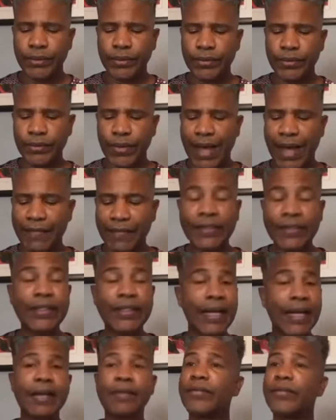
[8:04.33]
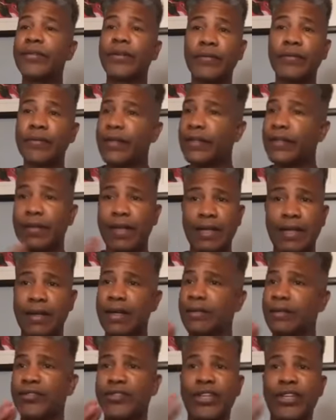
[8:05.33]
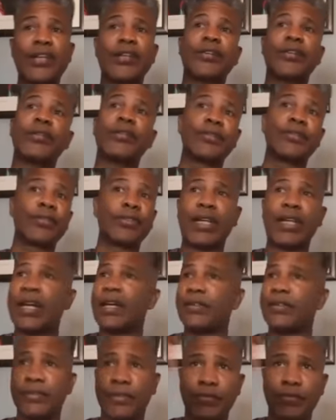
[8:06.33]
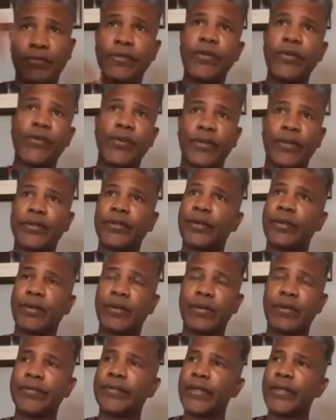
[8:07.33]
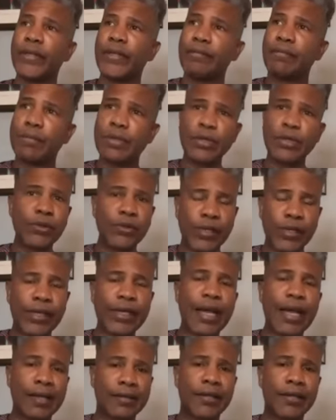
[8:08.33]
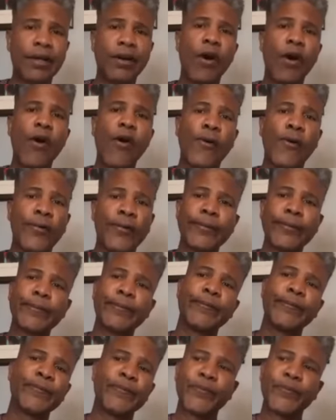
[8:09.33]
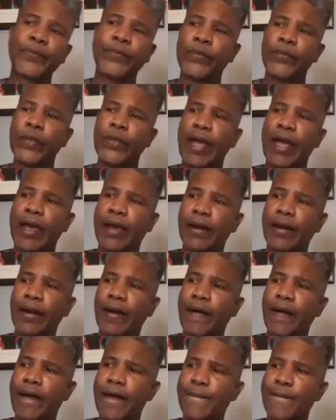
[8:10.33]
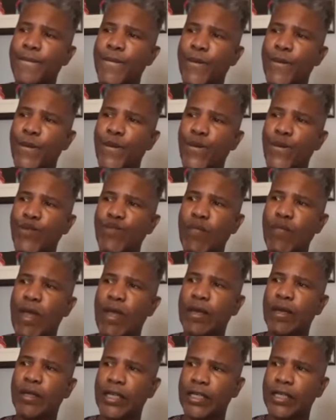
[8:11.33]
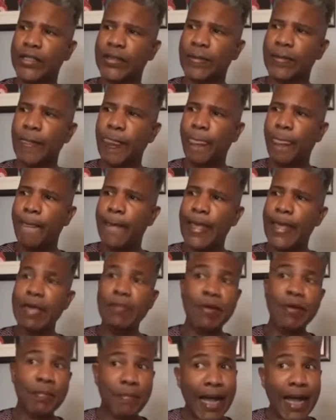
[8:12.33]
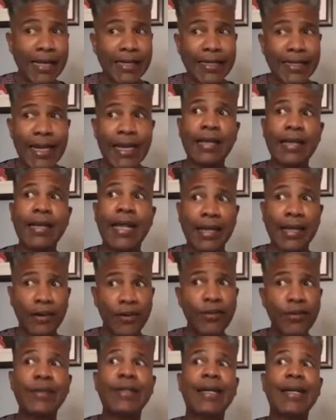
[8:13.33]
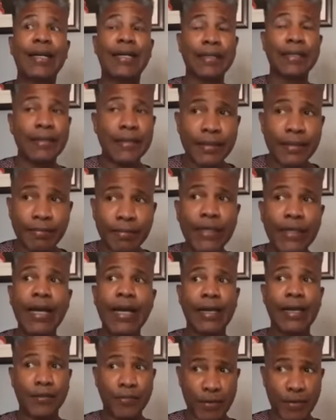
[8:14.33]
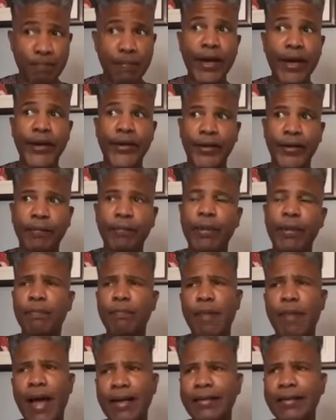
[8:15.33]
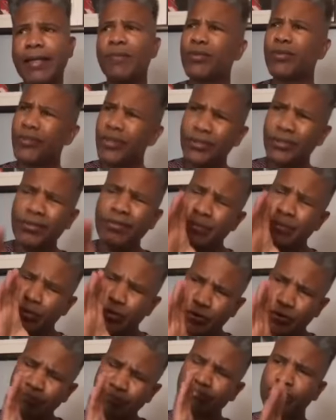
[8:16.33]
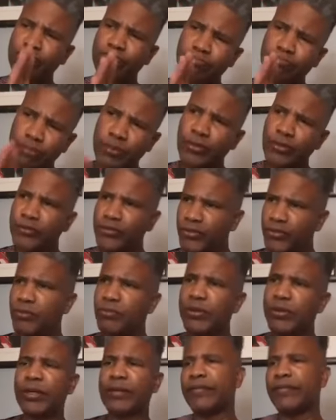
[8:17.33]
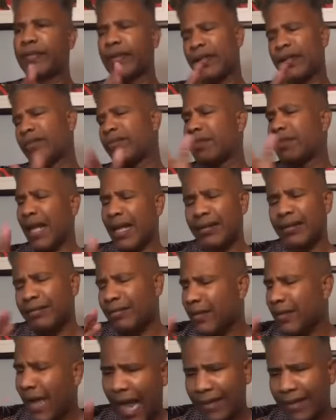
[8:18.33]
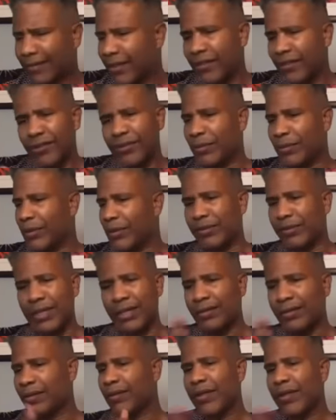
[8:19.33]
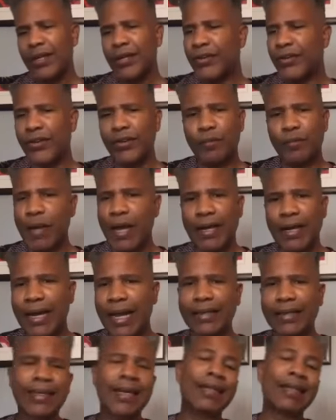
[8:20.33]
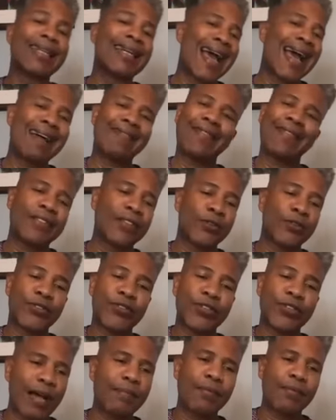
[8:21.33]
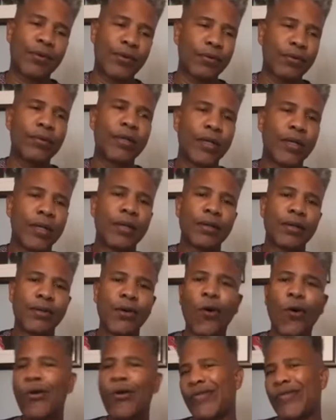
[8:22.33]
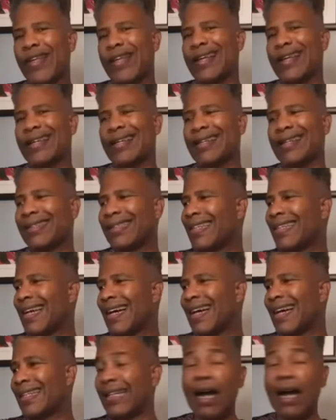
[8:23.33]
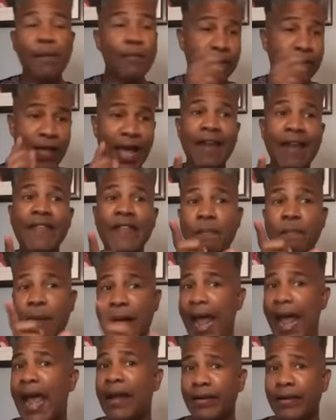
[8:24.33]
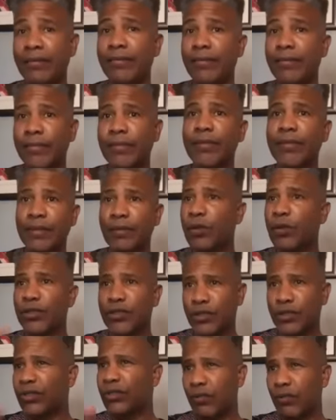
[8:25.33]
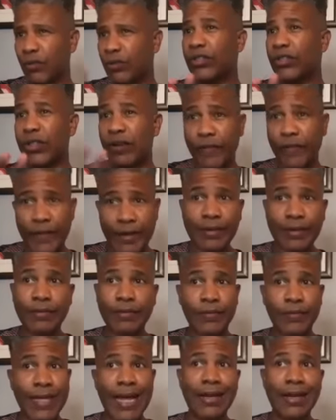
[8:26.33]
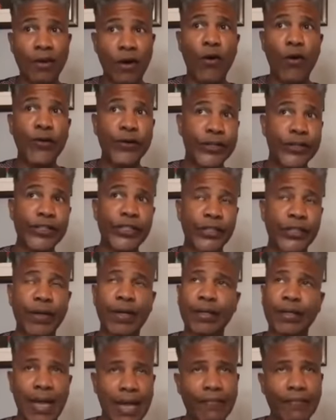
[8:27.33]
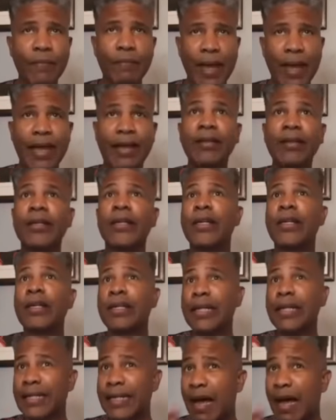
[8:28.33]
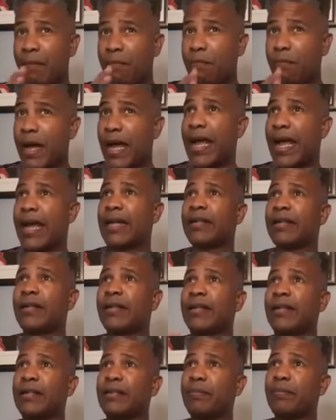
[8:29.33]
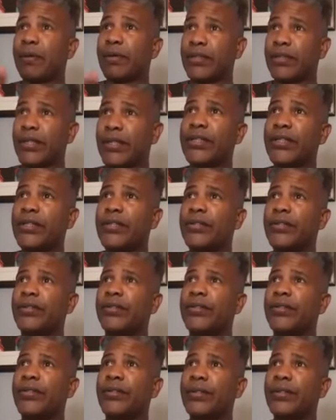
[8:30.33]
have a sense of, a general sense, of course, of music as a whole. And because even back then, later on, it got even better. But back then, it was a little more conservative, you know, it's like classical, you know, European classical. And they had this ensemble called they had the band, which was different than orchestra. They had band, and that band in particular,